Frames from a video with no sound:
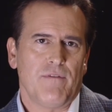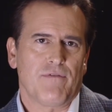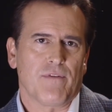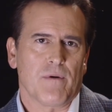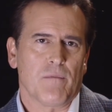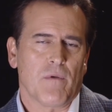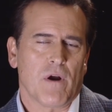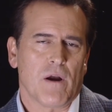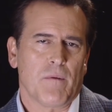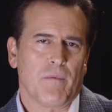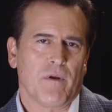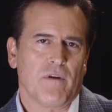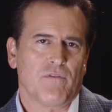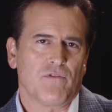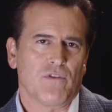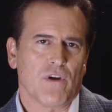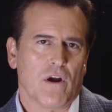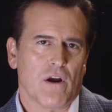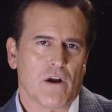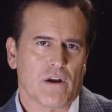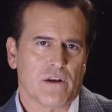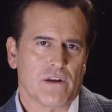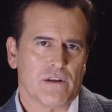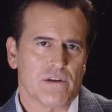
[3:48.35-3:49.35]
from Army of
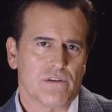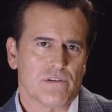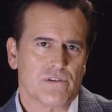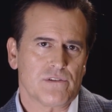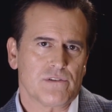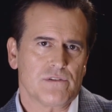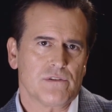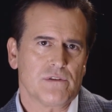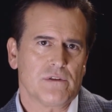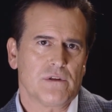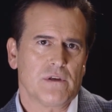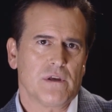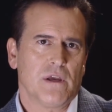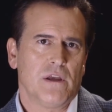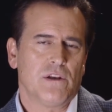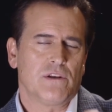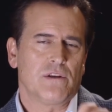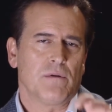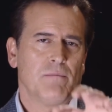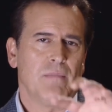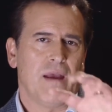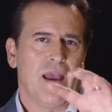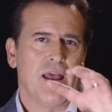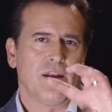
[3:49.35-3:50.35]
Darkness
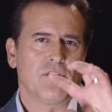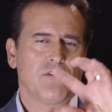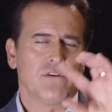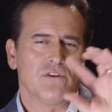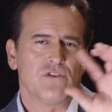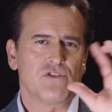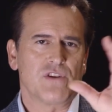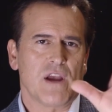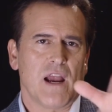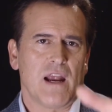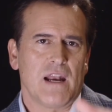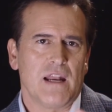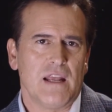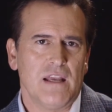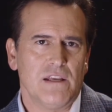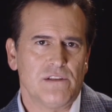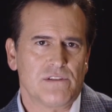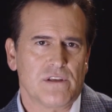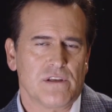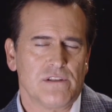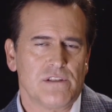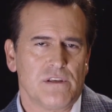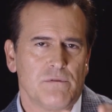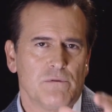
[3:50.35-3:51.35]
into Mandarin
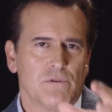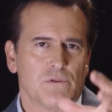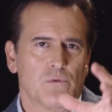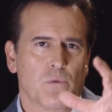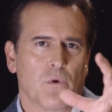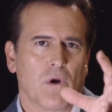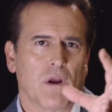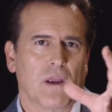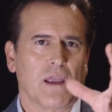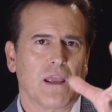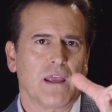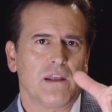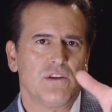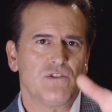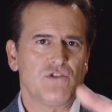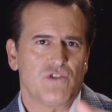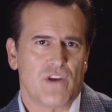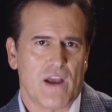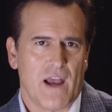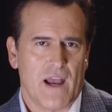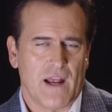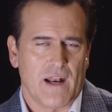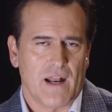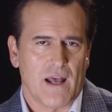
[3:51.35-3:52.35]
Chinese because he was working in
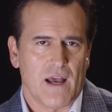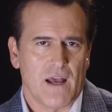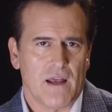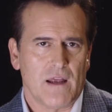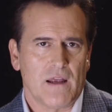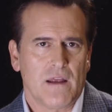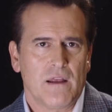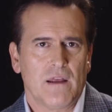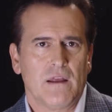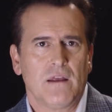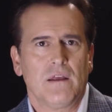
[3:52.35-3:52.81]
China.